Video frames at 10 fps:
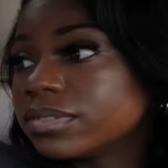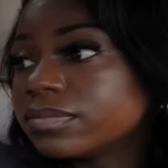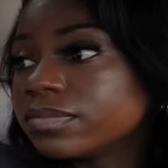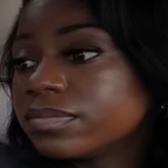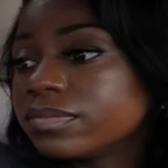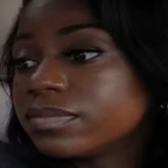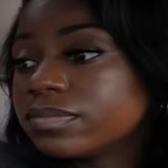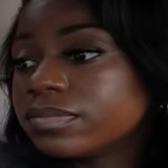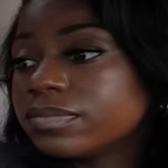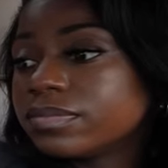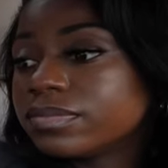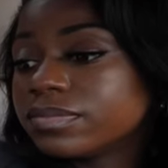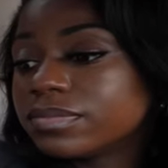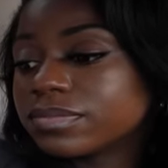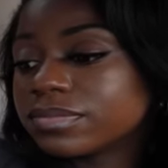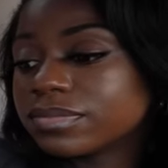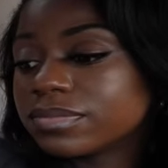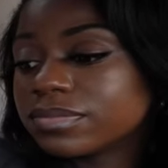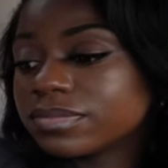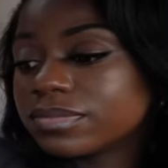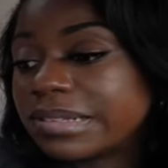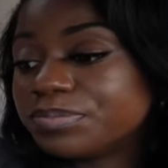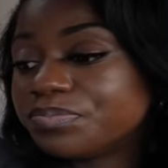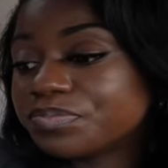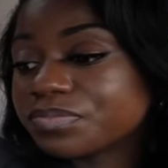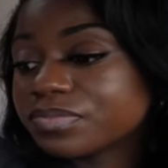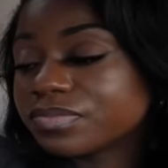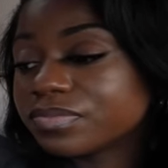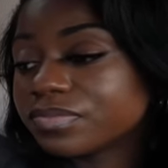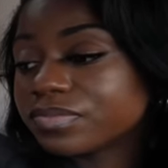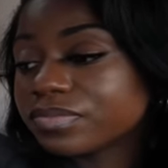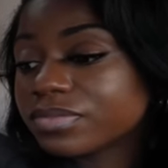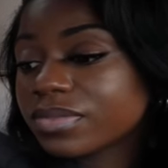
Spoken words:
The person shown says nothing.